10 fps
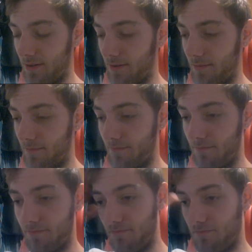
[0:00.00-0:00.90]
what
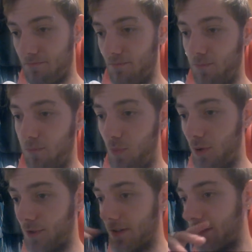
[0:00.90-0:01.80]

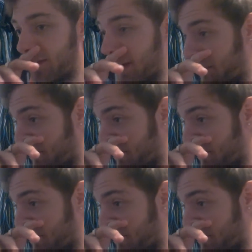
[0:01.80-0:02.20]
was I gonna say?